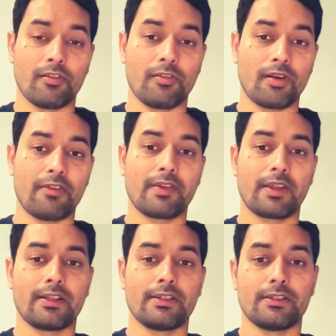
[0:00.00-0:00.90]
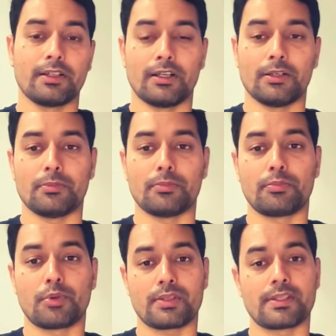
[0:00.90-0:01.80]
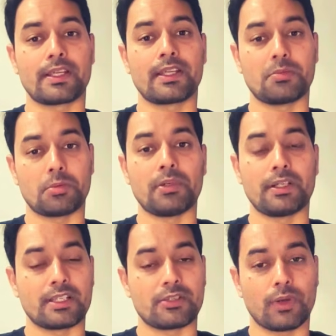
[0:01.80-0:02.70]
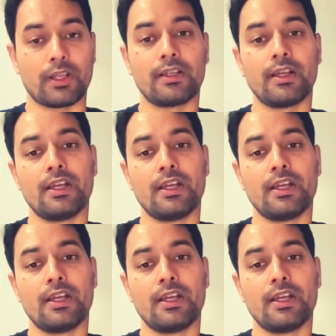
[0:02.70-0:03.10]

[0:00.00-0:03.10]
graphical processing capability as well,